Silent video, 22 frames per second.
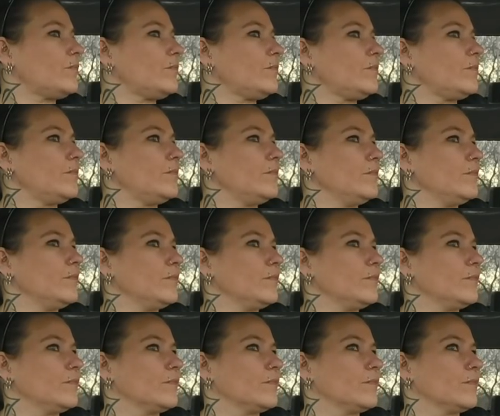
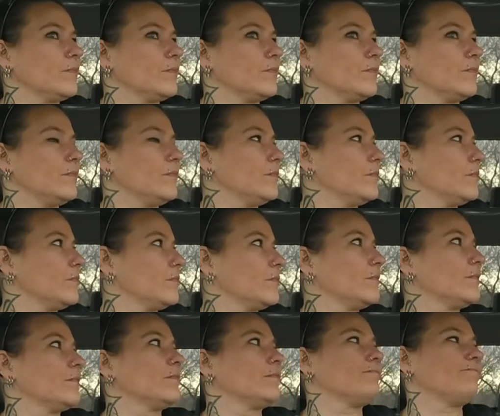
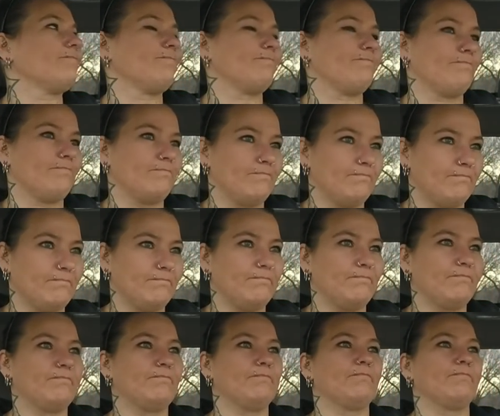
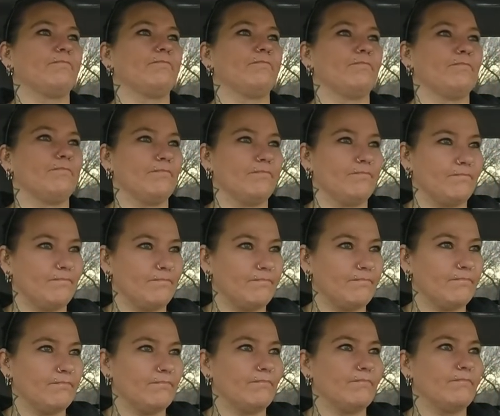
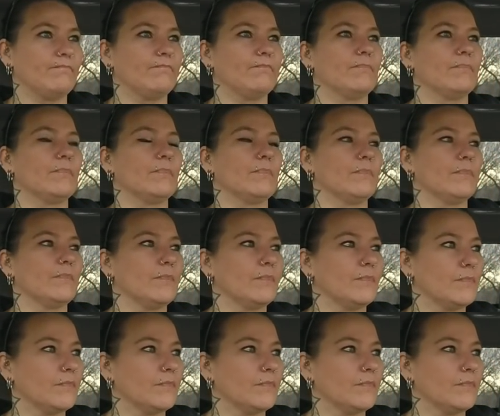[no speech]